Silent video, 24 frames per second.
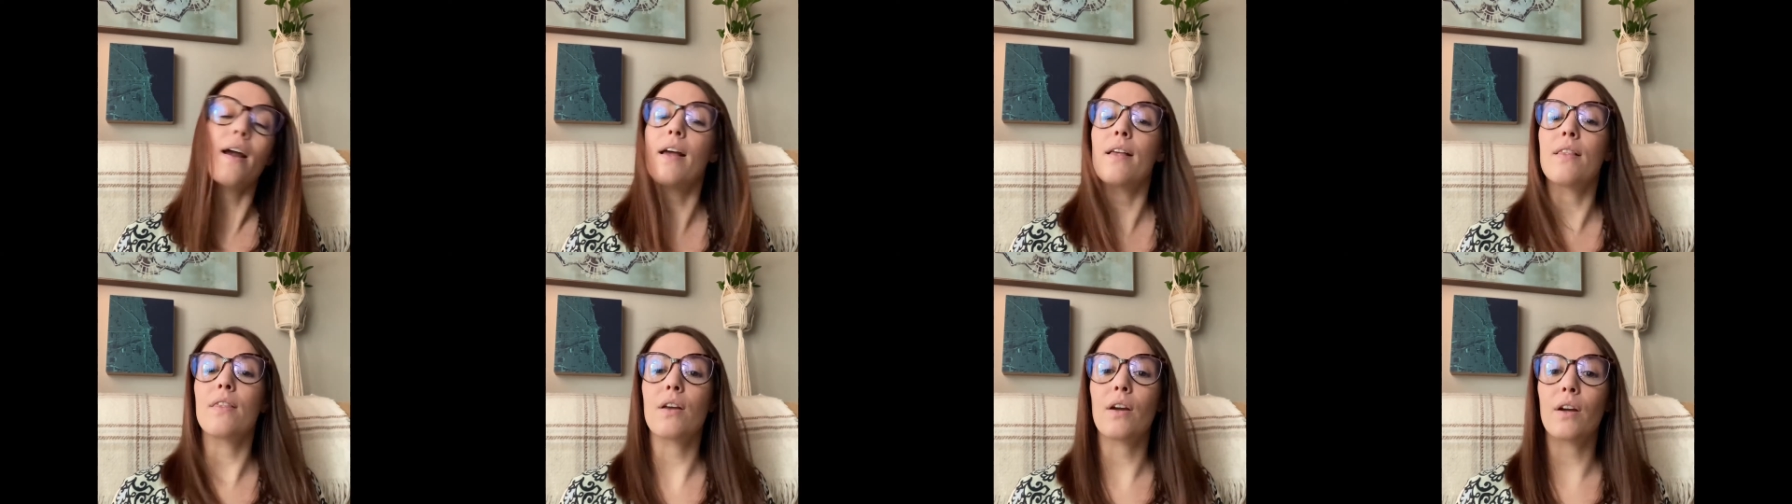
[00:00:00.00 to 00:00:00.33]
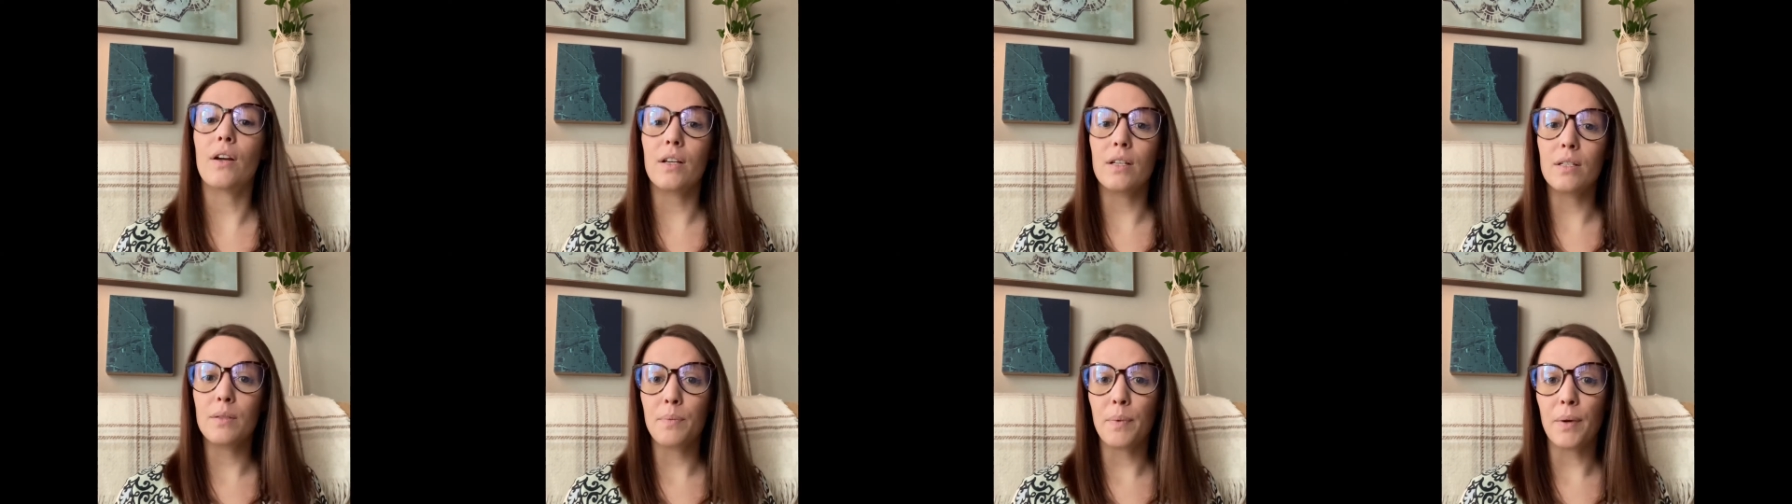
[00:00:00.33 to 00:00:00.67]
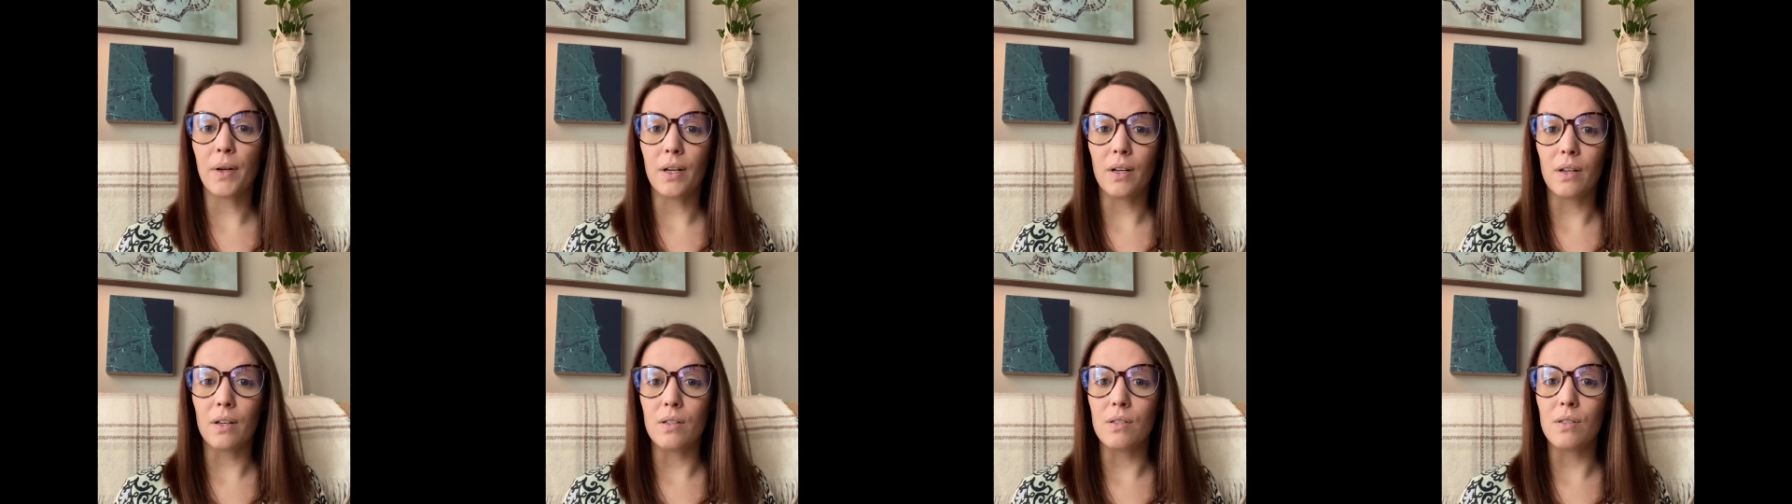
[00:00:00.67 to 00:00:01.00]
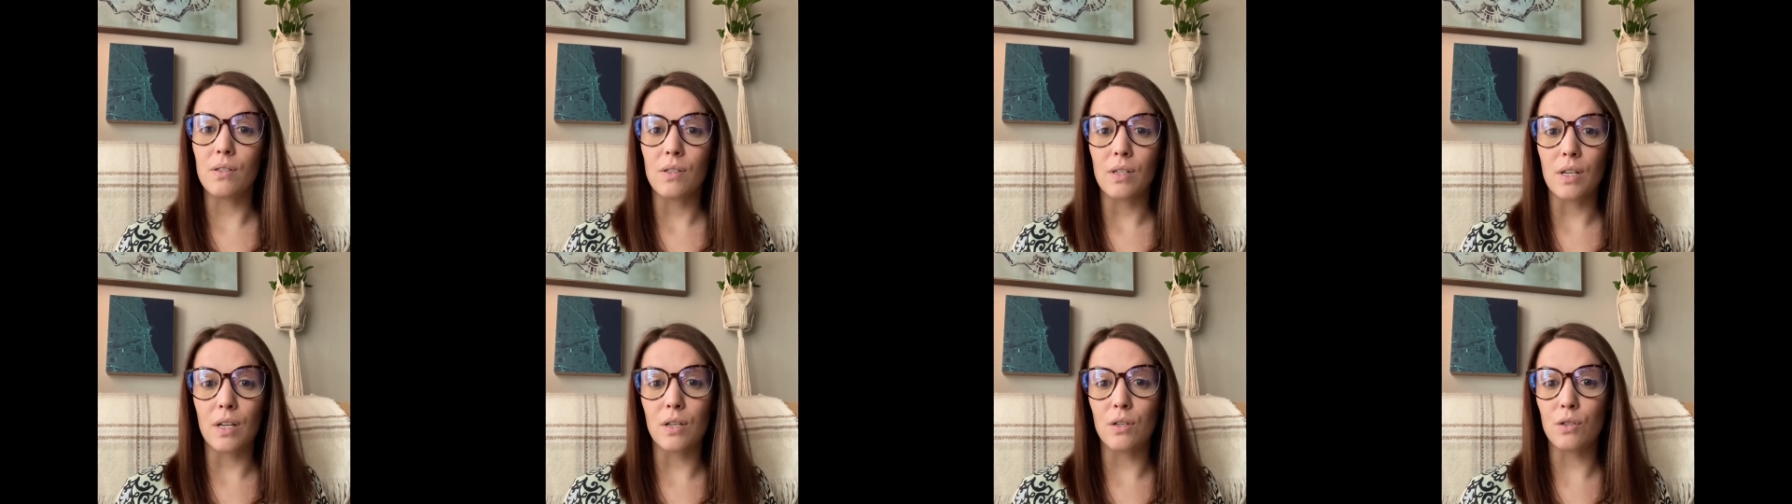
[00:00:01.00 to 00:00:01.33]
and they're
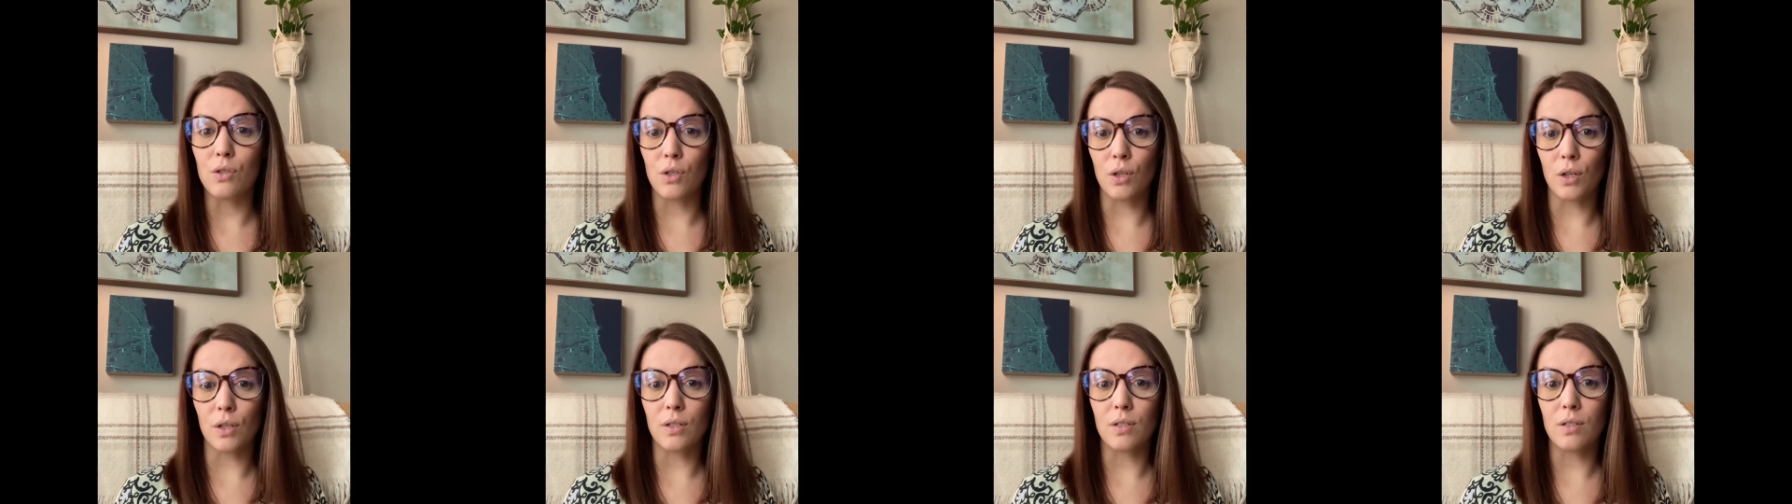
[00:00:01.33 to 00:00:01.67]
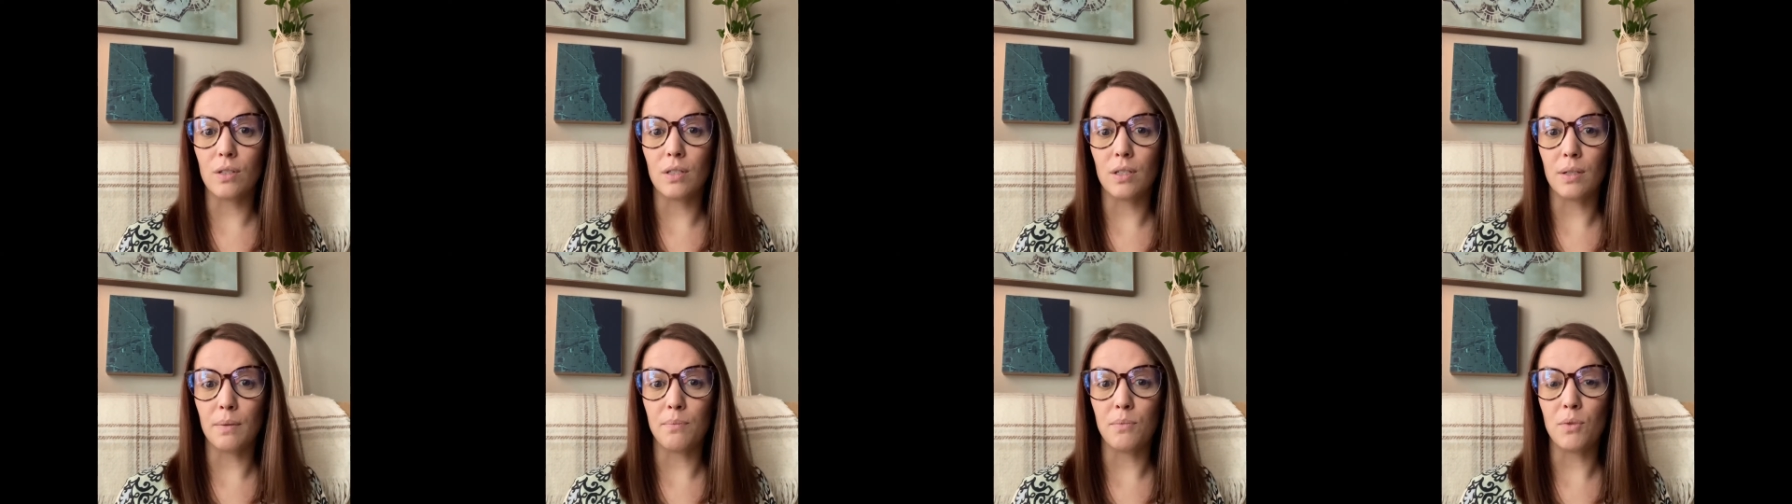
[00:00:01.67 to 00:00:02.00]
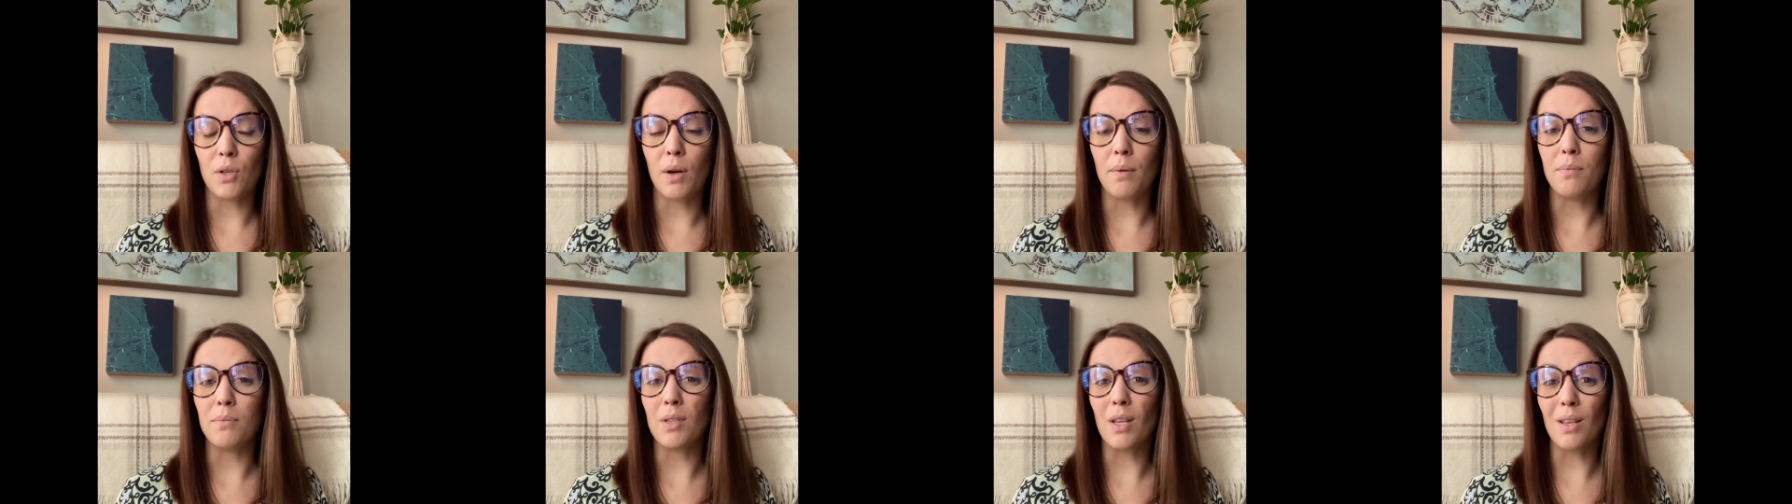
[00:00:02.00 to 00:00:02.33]
experiencing certain symptoms,